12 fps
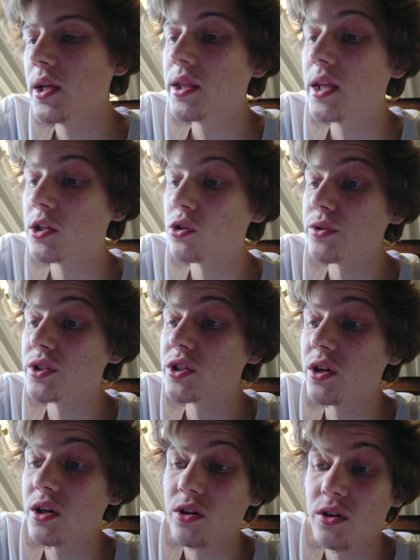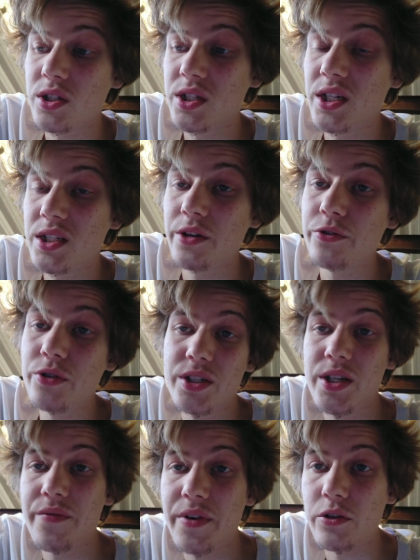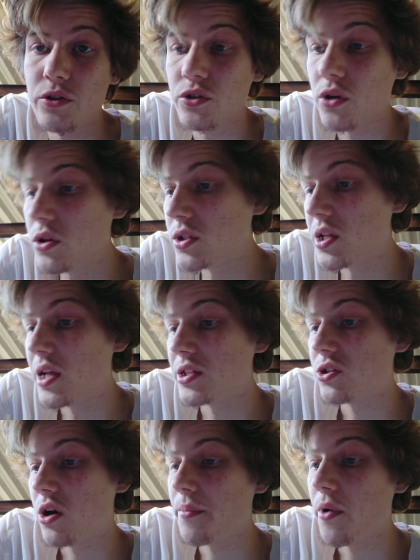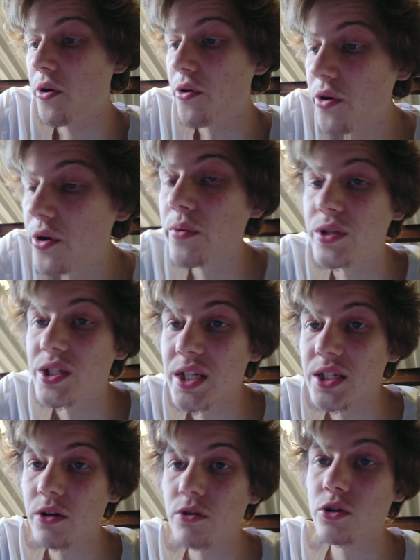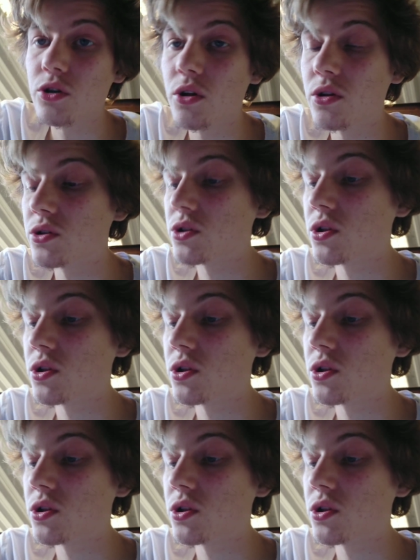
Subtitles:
The exhaust is going to cost $600 to $700. Last time I heard it was $600.